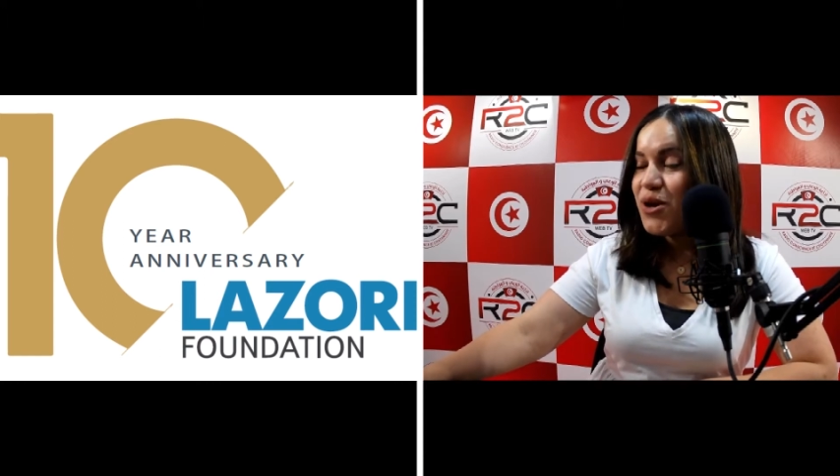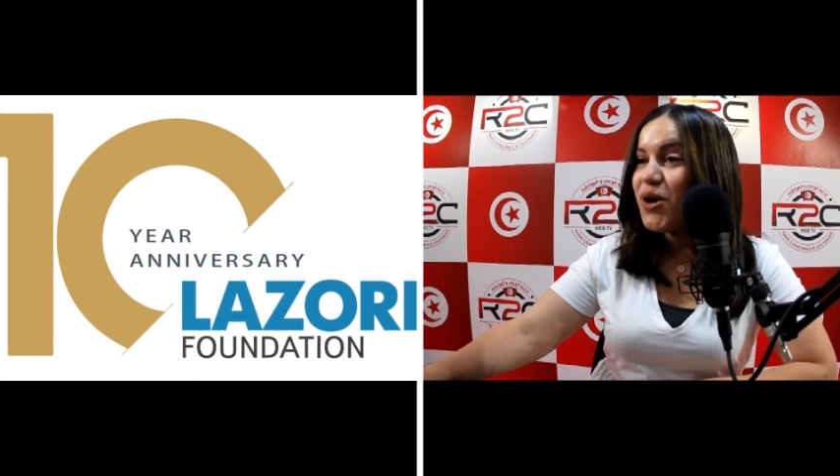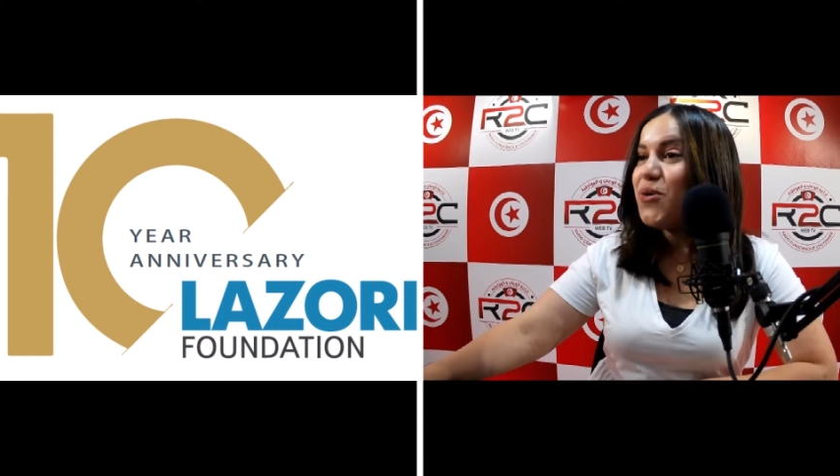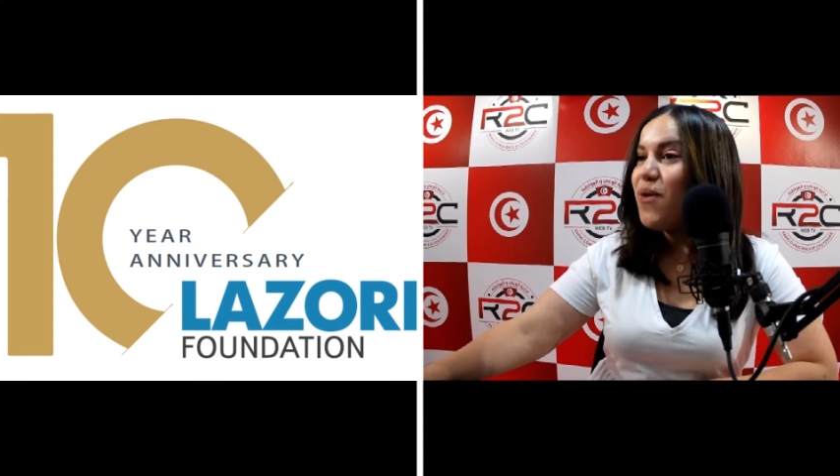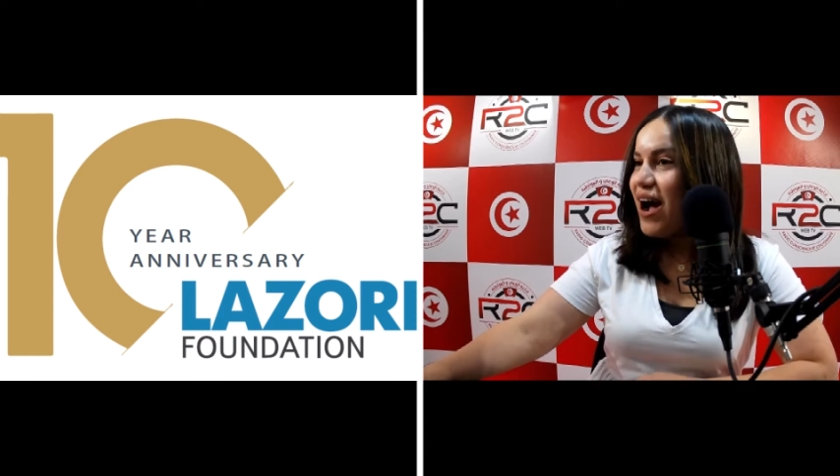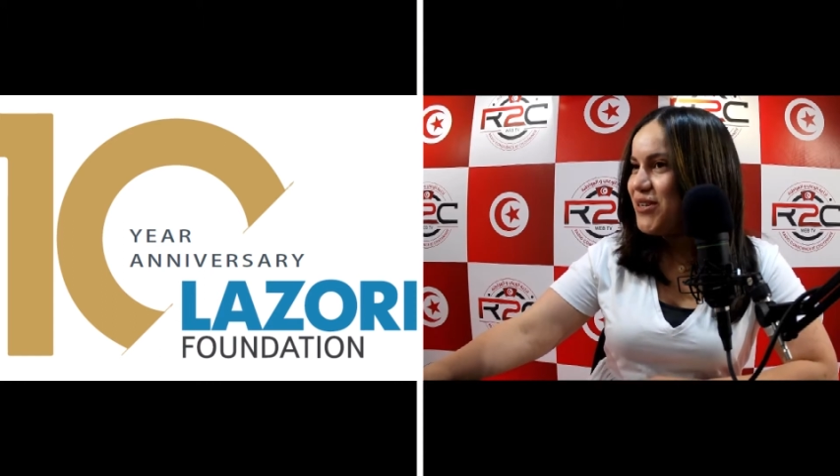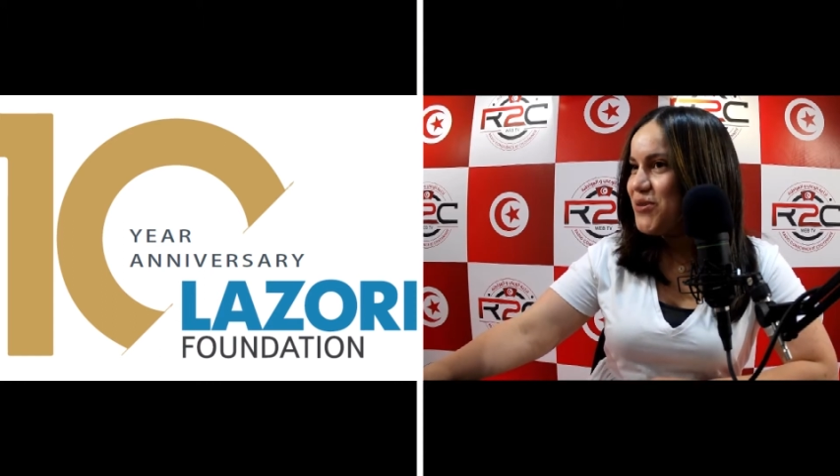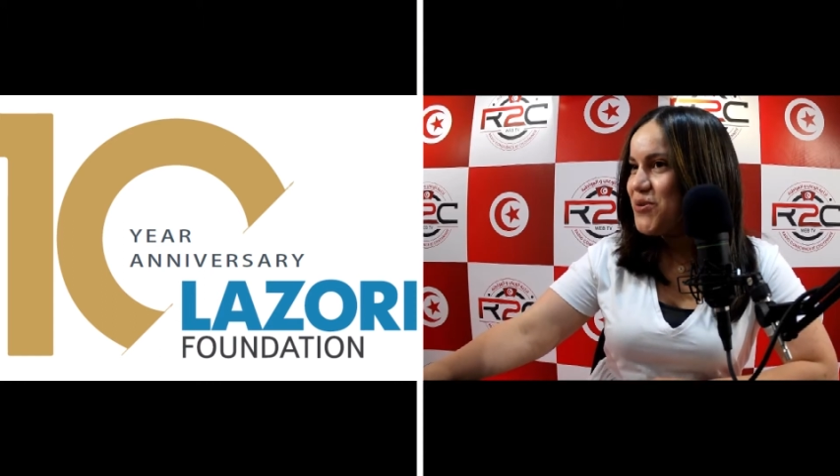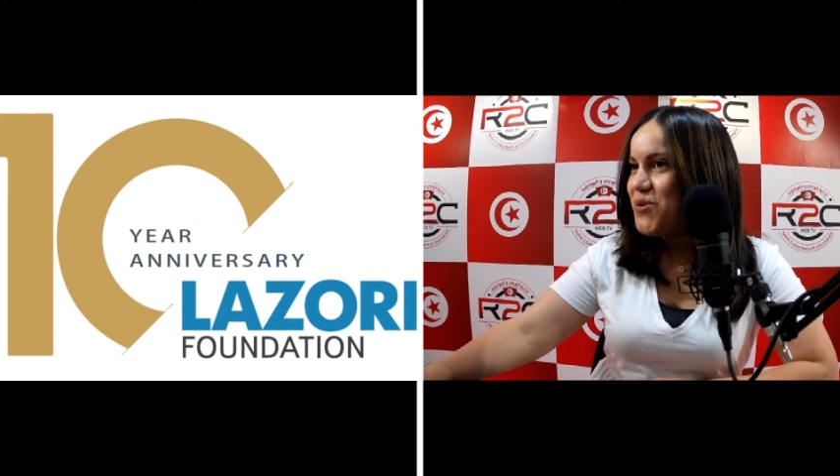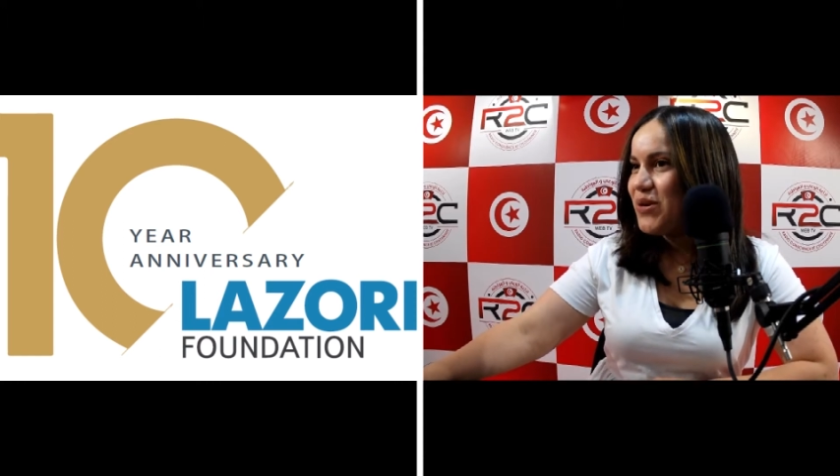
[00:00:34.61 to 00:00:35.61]
Who are
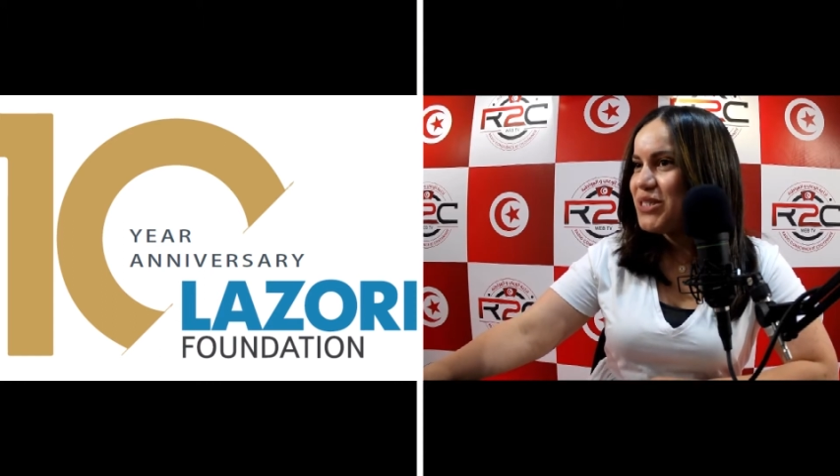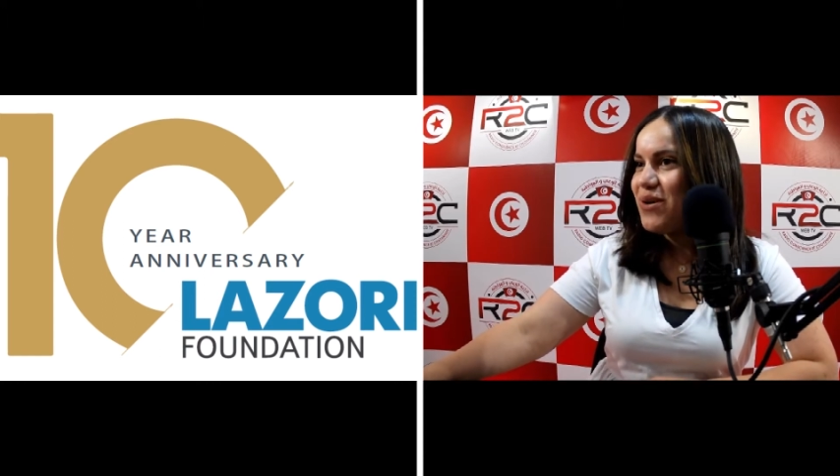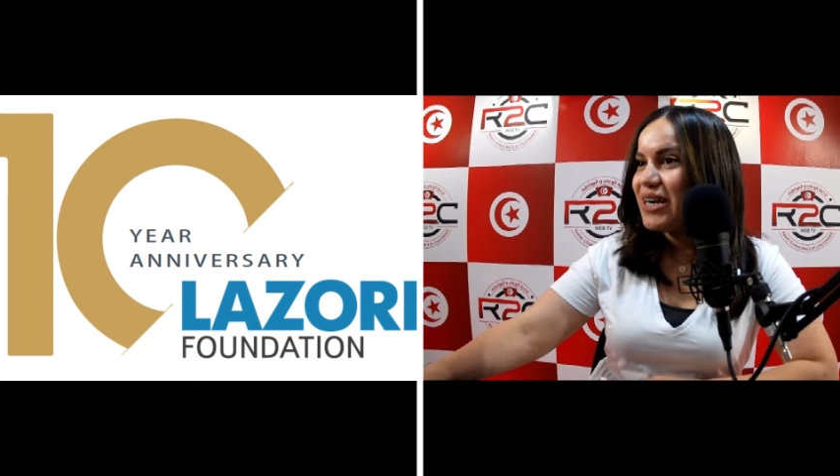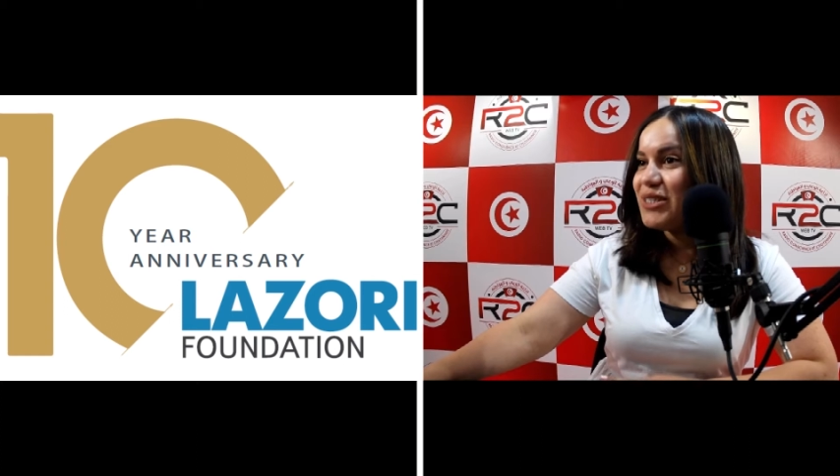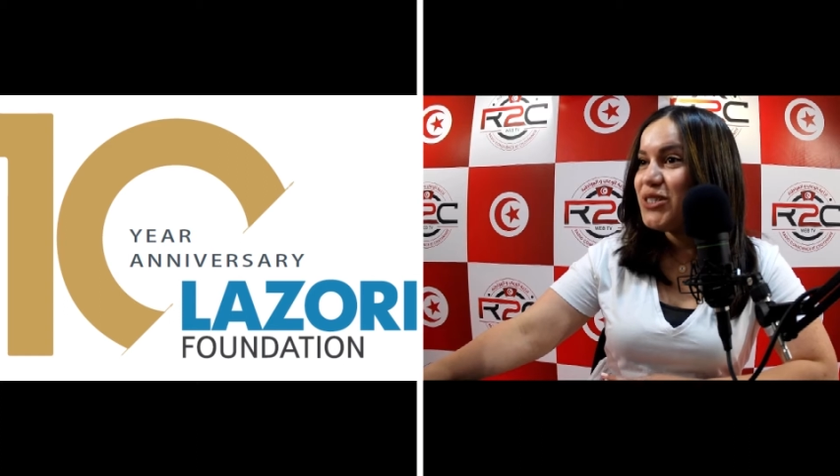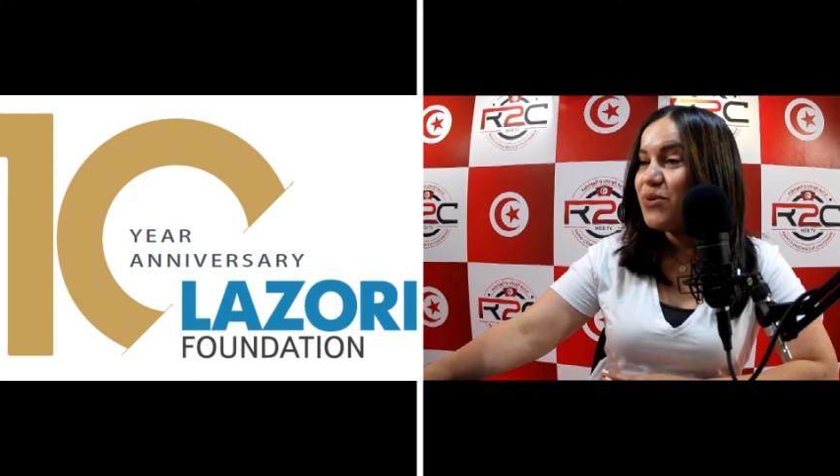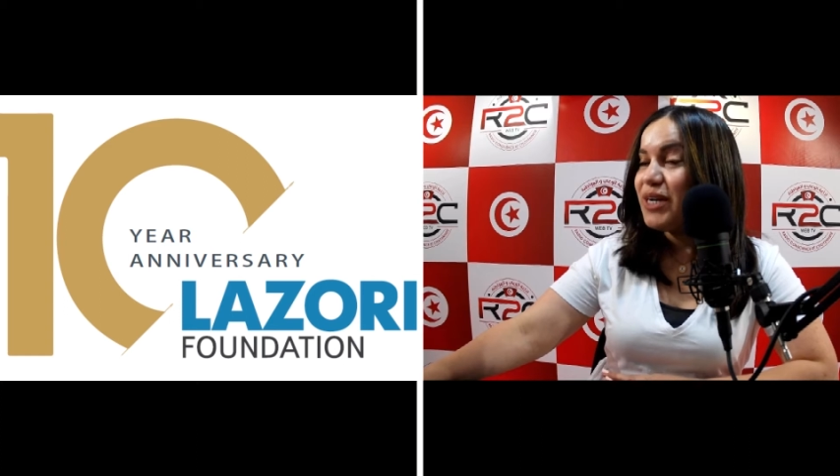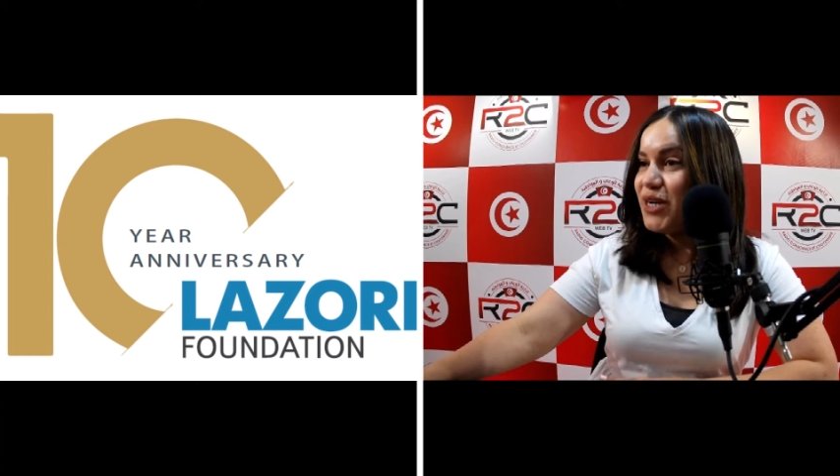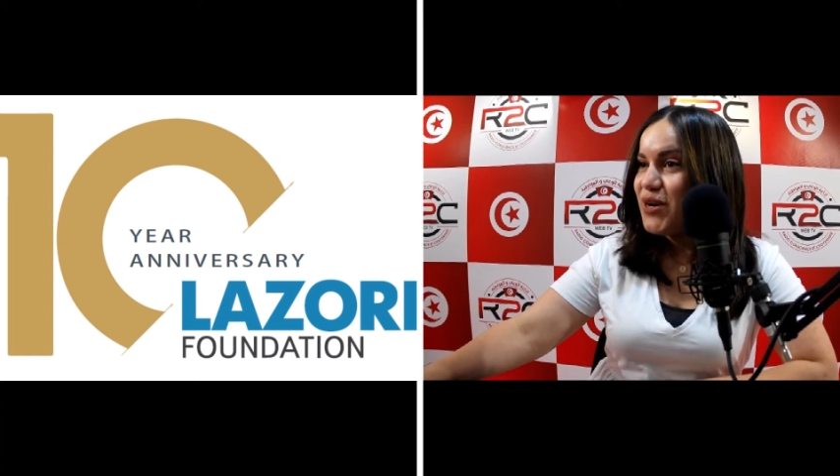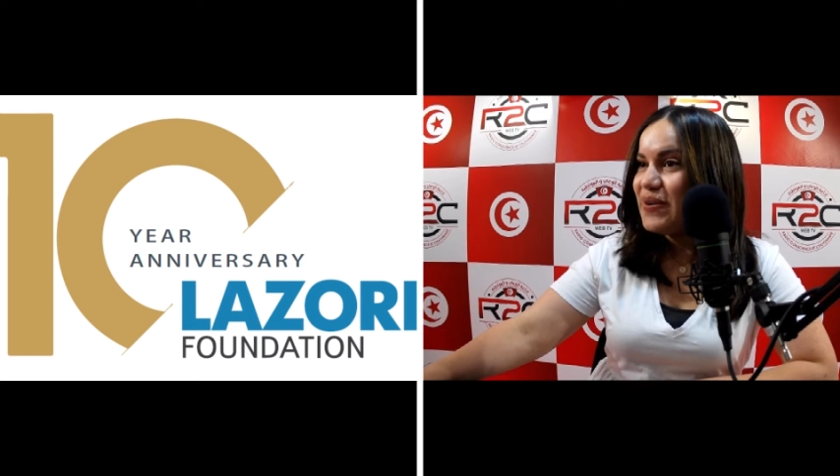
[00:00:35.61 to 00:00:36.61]
you, what you are
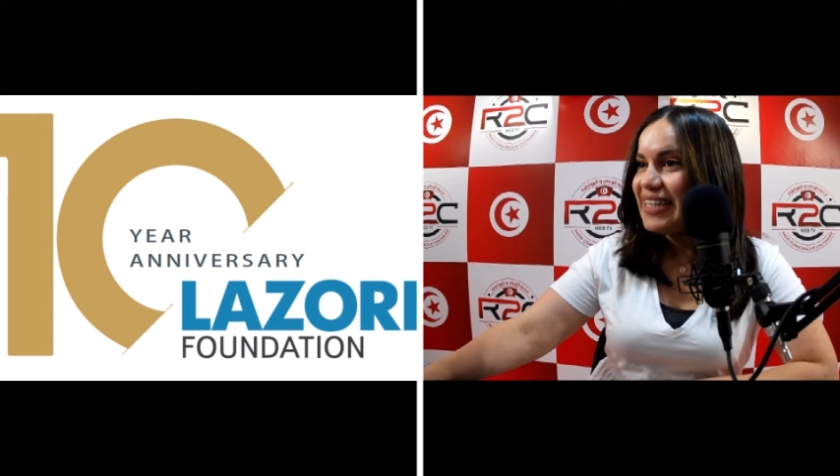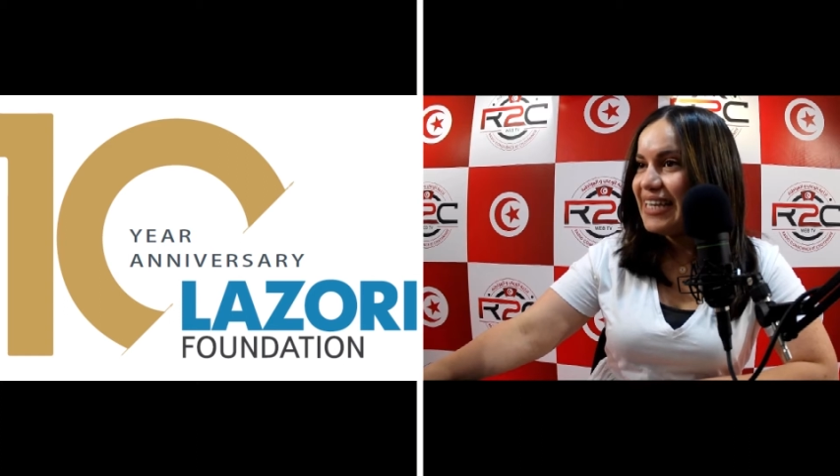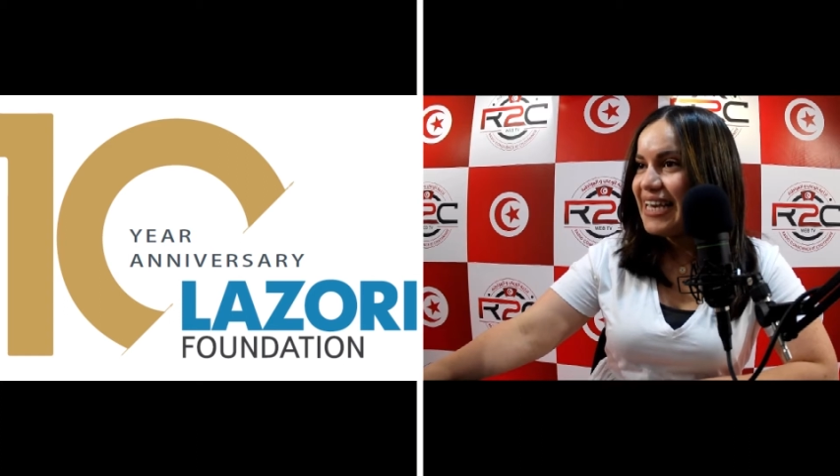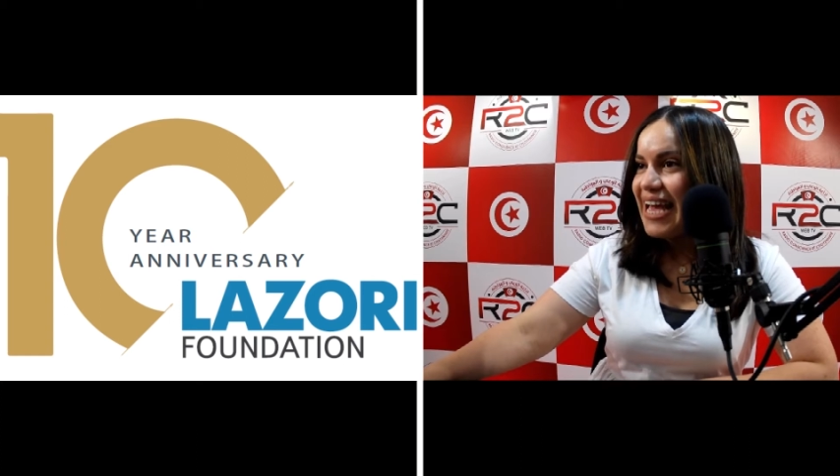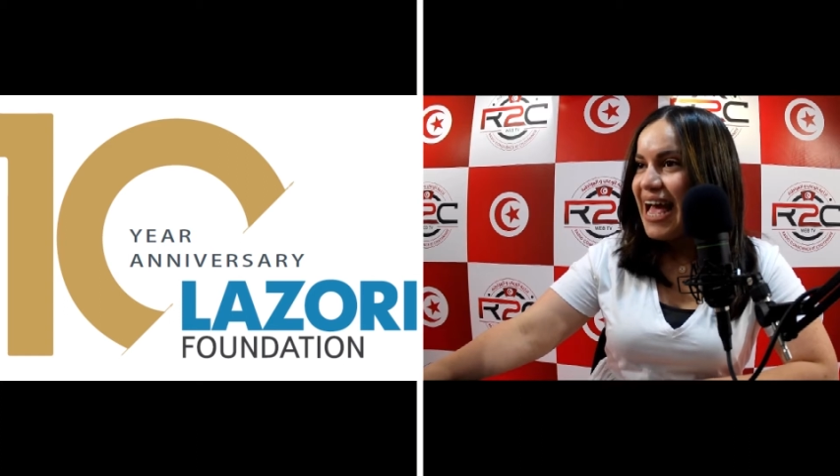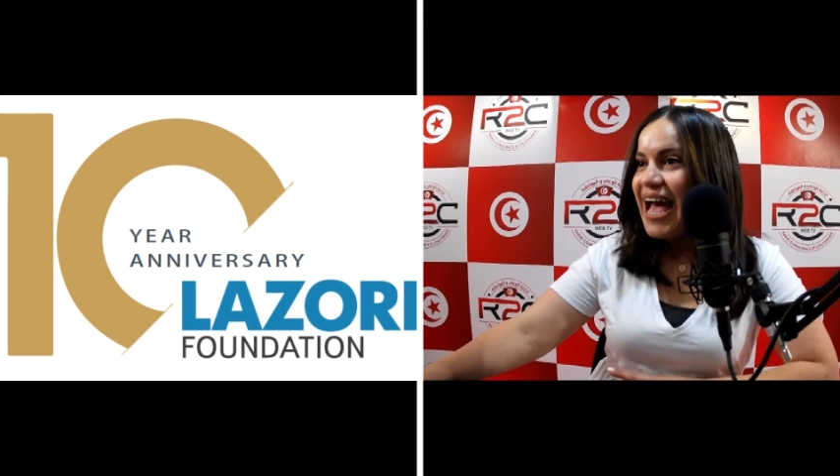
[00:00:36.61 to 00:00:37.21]
doing currently,